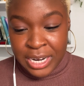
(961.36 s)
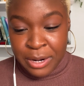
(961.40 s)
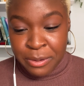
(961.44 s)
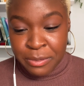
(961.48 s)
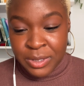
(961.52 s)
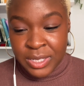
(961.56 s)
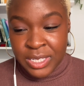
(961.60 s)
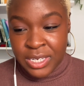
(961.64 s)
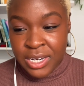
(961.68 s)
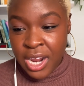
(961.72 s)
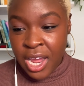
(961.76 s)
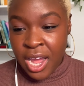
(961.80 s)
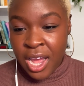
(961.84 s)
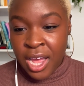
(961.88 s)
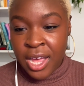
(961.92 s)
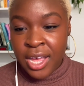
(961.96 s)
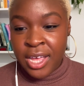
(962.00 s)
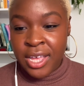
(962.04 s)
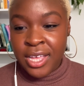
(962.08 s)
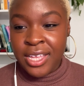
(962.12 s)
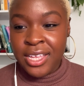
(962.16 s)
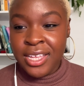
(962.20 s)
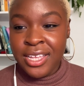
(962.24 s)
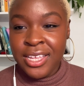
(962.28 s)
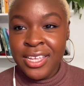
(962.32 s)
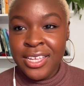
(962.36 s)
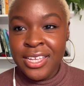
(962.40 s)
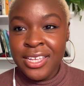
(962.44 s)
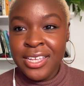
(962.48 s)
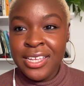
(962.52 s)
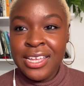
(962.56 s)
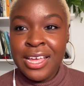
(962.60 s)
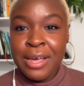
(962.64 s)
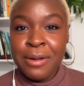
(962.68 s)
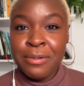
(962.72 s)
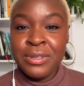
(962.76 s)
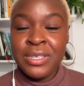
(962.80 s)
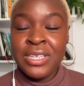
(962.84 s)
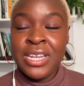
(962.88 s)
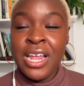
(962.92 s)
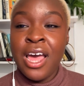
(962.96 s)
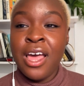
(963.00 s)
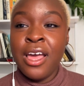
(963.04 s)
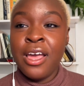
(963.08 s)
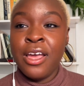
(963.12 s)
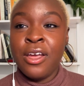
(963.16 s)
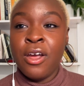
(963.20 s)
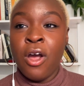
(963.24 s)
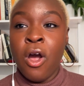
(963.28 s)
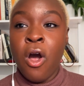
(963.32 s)
I was not
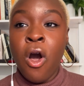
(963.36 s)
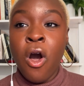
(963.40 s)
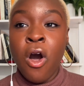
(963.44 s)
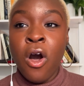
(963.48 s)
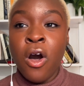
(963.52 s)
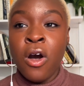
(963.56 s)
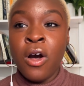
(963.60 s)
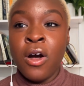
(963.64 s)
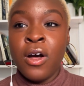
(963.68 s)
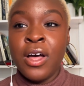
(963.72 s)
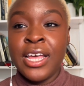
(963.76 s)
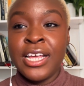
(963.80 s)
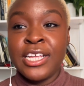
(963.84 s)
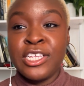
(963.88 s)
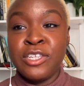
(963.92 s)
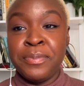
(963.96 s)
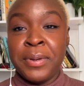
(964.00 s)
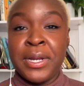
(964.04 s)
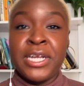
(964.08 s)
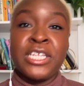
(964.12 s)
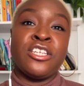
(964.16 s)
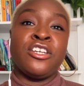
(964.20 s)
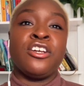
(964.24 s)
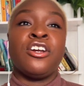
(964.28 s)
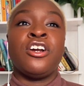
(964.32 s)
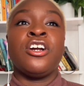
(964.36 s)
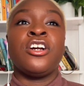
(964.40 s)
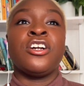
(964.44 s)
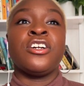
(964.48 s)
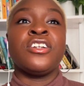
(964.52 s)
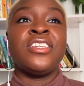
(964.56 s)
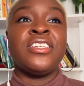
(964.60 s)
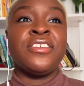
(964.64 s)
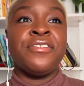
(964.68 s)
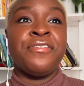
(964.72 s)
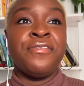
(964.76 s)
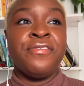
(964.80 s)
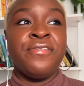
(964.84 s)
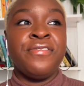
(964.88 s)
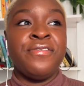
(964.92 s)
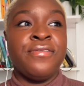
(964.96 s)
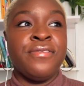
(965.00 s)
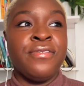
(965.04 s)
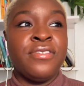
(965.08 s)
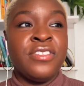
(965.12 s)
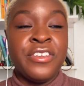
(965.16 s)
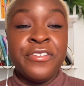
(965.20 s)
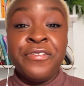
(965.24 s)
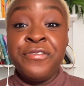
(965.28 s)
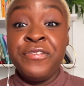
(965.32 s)
at all expecting her
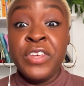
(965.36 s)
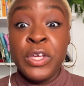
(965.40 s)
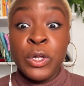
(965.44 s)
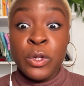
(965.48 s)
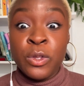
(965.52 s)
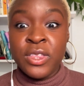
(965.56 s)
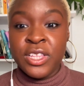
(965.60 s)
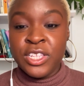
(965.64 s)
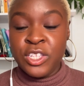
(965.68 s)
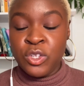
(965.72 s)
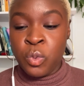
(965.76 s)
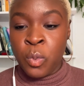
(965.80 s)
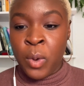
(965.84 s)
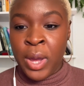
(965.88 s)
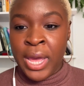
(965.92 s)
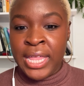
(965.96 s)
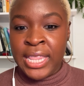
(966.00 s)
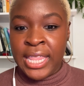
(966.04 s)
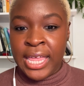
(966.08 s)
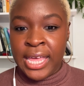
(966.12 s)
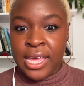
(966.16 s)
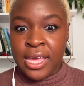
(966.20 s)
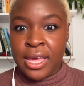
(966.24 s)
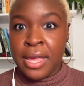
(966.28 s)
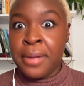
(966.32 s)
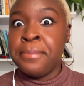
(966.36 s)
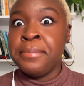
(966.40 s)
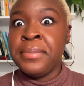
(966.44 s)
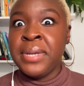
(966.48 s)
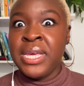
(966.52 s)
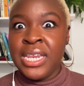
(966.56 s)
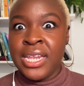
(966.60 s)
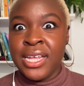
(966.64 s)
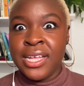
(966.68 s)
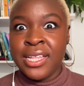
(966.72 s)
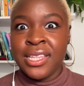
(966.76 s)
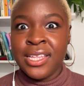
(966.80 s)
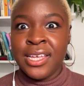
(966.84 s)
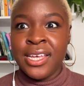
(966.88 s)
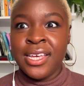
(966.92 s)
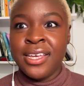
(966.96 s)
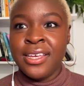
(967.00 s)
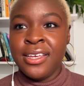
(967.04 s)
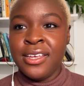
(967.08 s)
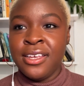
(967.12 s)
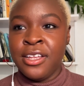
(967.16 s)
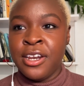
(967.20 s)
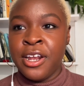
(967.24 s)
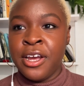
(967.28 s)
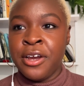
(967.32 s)
to feel this way, like, immediately,
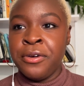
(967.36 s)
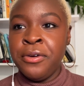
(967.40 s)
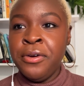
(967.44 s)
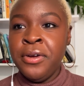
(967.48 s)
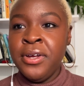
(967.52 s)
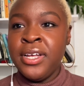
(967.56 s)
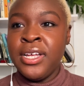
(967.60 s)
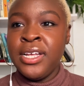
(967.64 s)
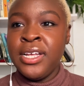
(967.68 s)
you know?